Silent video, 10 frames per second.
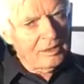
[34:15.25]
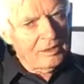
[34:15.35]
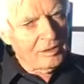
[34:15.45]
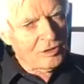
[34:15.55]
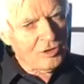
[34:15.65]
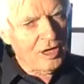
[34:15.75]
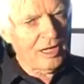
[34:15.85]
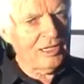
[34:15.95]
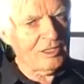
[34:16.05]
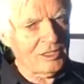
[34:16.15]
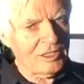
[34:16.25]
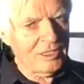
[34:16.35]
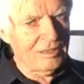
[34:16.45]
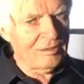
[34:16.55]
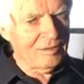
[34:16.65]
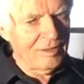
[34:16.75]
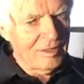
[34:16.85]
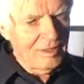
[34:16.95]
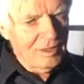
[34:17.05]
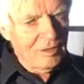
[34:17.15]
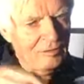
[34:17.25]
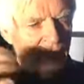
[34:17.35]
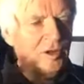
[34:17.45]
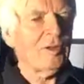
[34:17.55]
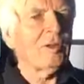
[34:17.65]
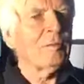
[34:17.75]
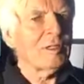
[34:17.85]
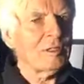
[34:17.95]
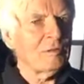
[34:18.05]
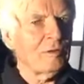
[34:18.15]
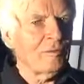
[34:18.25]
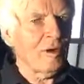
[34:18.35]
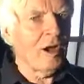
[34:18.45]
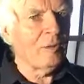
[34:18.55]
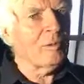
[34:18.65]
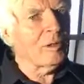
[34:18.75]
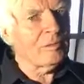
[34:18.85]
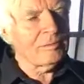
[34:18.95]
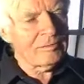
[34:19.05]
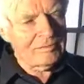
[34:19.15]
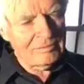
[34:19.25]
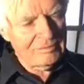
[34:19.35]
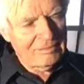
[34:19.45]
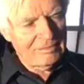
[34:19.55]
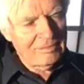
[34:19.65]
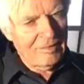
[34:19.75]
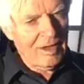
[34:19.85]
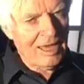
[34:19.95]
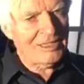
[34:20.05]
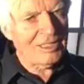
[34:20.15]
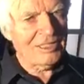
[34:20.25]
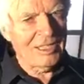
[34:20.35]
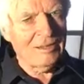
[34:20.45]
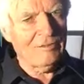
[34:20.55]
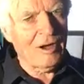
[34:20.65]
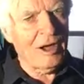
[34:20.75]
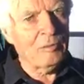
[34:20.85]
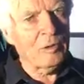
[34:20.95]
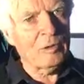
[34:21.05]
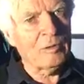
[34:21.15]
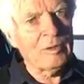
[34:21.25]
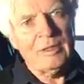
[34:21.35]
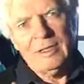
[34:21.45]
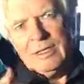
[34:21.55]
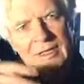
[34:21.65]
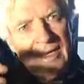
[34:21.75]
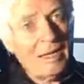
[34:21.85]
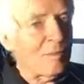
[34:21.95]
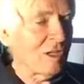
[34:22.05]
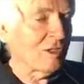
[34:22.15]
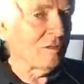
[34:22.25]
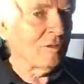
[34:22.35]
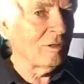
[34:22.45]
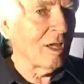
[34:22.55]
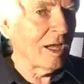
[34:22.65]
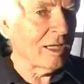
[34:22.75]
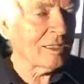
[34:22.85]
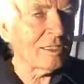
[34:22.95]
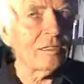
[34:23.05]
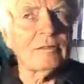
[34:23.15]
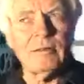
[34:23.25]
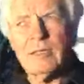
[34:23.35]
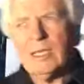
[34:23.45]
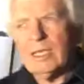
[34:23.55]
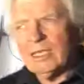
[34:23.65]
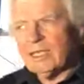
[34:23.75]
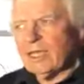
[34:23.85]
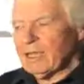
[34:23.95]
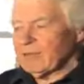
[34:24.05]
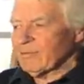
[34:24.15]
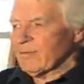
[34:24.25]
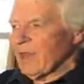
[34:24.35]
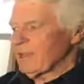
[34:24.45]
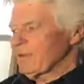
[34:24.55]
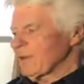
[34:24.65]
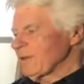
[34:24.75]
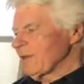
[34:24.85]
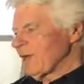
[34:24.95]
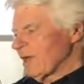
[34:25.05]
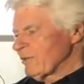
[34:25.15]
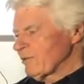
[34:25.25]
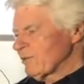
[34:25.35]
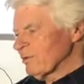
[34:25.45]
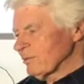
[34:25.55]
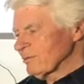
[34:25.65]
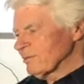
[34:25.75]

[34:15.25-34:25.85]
the trick is to convert them into a viable entity, a viable image, if you like. So, yeah, I thought,